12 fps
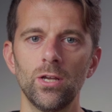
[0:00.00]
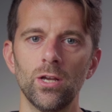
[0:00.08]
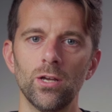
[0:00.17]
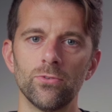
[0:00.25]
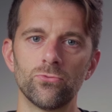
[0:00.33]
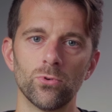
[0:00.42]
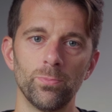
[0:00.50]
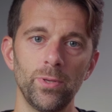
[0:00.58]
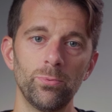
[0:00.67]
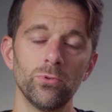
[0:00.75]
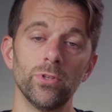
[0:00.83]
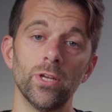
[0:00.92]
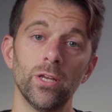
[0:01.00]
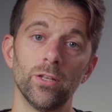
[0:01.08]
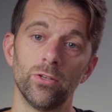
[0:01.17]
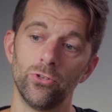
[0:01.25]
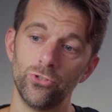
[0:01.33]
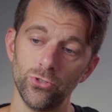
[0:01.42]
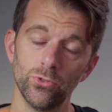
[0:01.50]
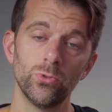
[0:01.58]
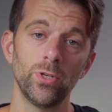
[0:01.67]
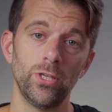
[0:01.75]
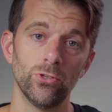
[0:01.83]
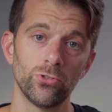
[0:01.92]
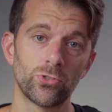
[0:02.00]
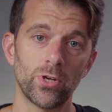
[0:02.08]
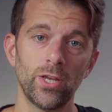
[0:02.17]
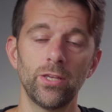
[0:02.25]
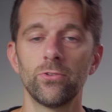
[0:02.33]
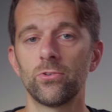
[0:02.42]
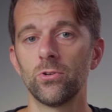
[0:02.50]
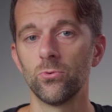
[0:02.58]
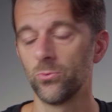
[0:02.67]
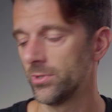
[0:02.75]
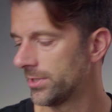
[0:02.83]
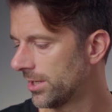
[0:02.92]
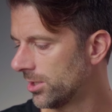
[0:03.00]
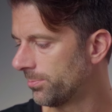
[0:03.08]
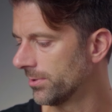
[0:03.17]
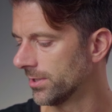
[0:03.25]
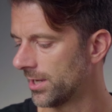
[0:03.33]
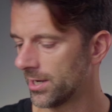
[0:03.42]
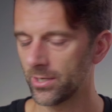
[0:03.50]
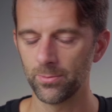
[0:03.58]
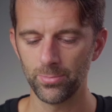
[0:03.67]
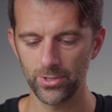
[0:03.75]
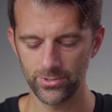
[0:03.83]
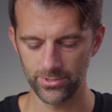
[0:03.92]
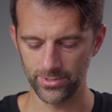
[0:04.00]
for people that do heel strike is going to really help a lot compared to the